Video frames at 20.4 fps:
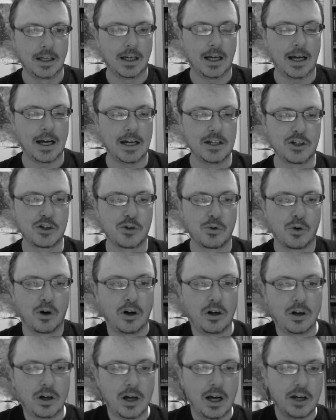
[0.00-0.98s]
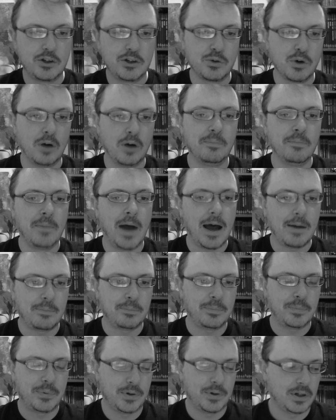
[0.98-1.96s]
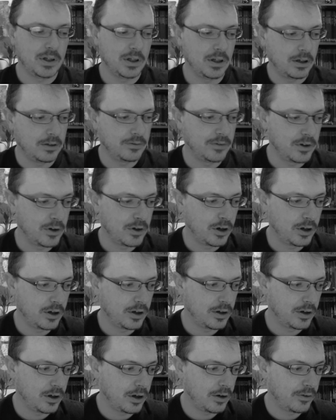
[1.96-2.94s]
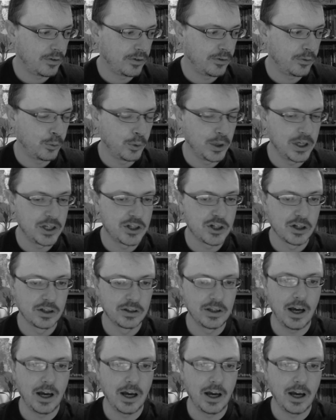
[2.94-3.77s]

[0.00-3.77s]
I drew a map of a region.